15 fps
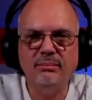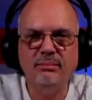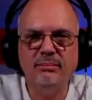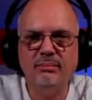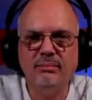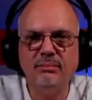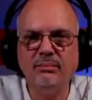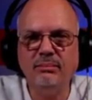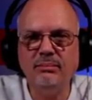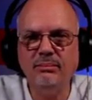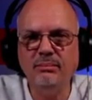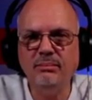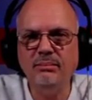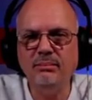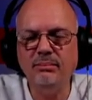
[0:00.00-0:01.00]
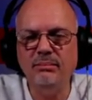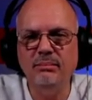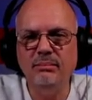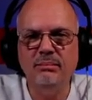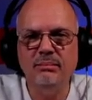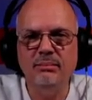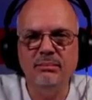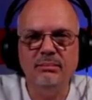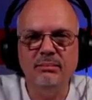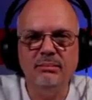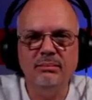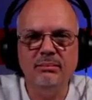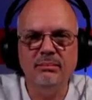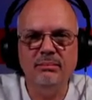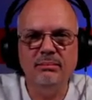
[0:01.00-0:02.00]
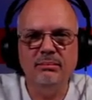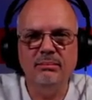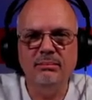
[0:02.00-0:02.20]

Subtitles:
The person shown says nothing.